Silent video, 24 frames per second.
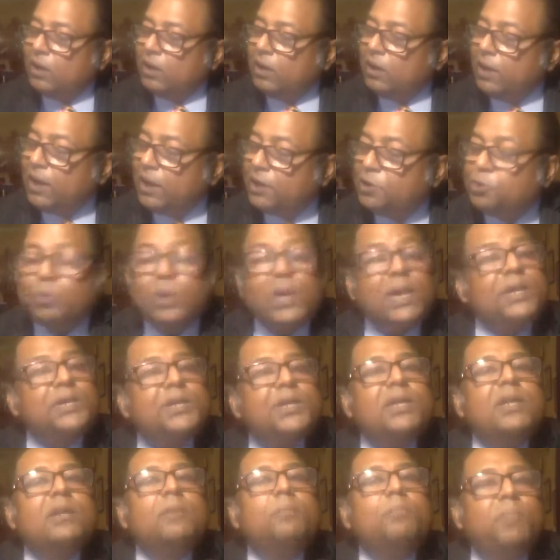
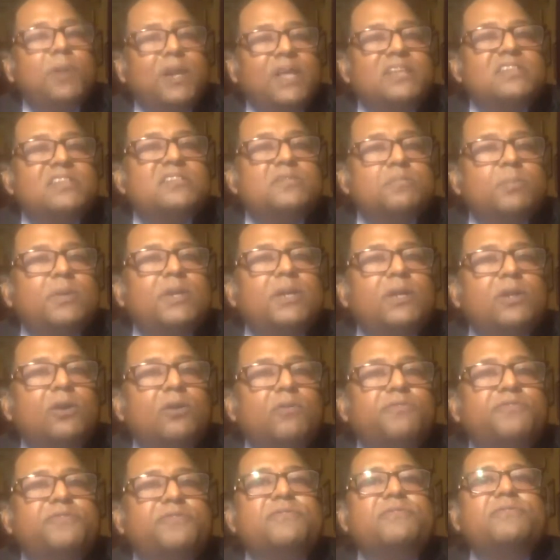education and placement of
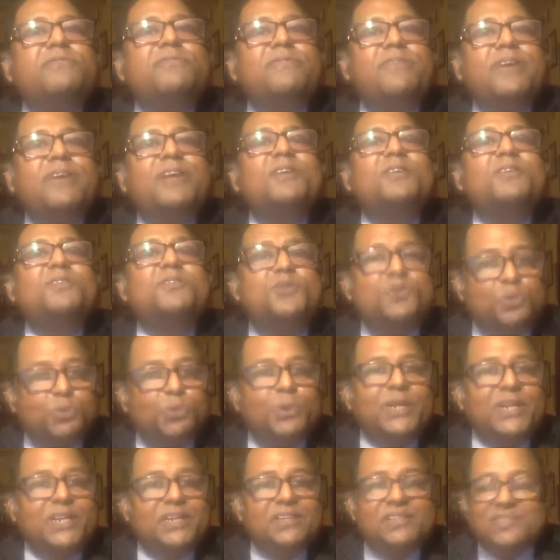
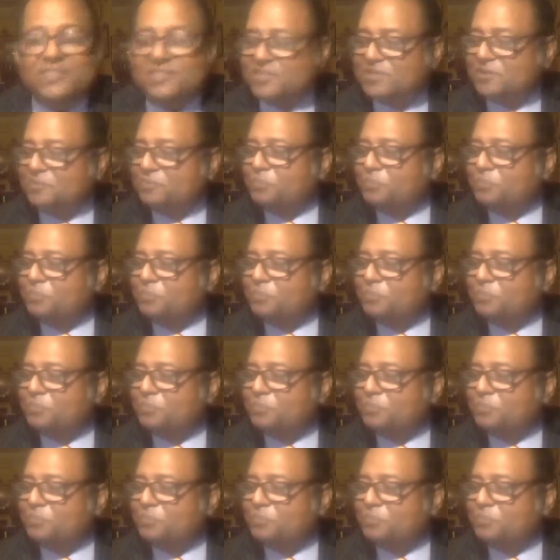students.